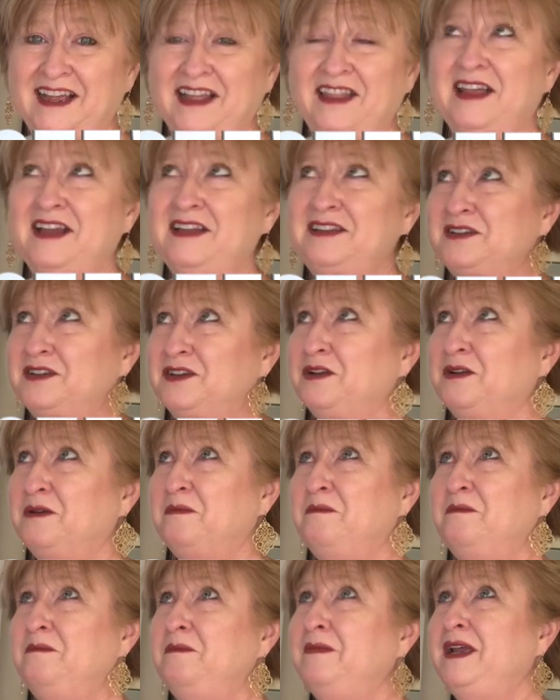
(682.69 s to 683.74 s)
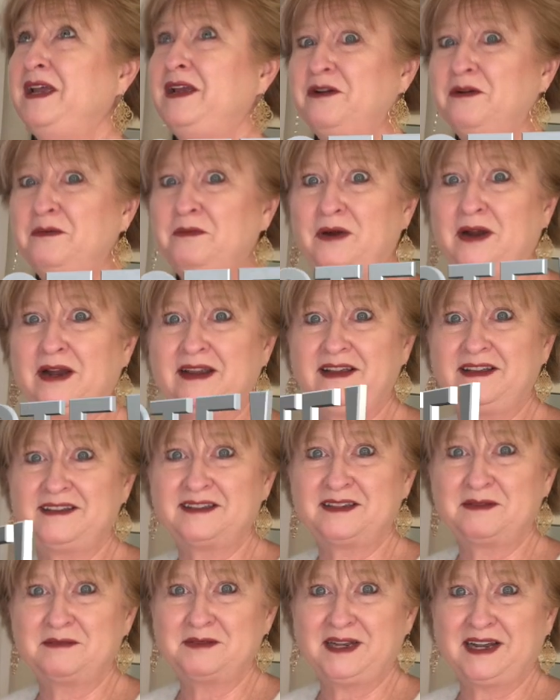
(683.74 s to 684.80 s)
That's gonna make or break it
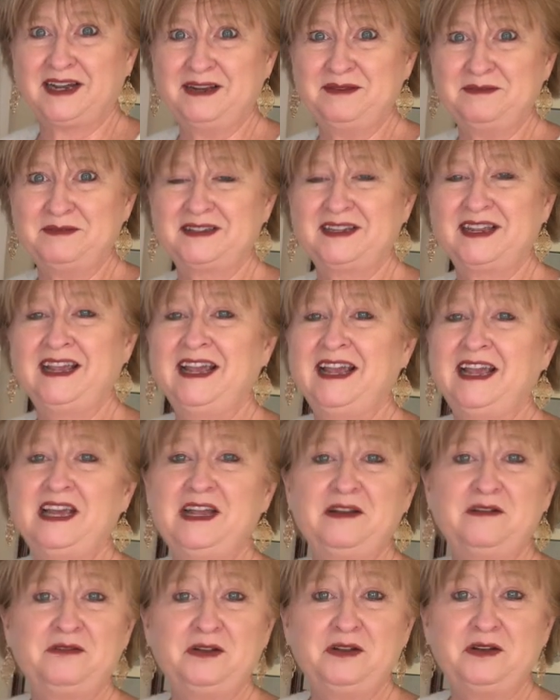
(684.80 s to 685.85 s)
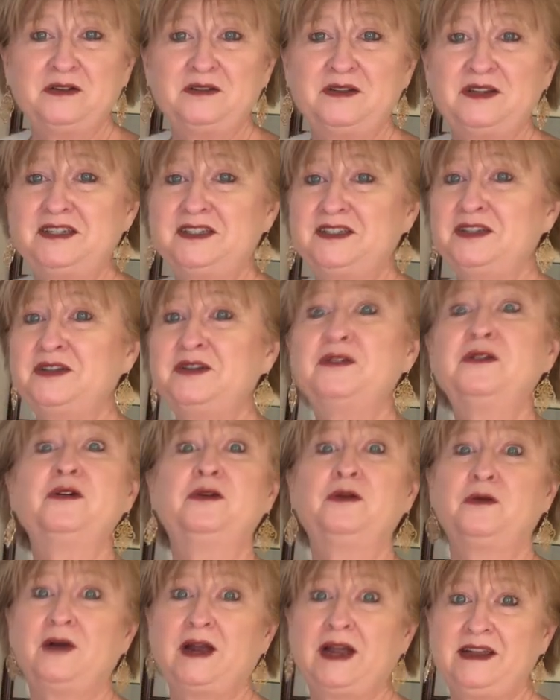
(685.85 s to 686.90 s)
sometimes. And if you don't need to,
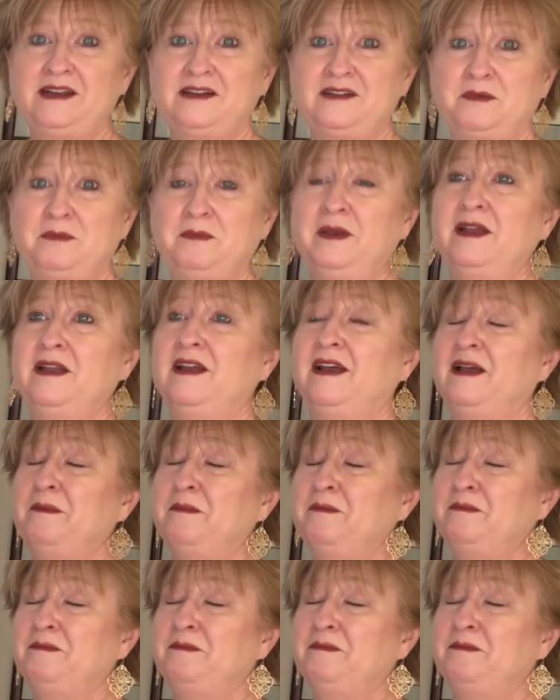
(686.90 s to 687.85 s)
great. But I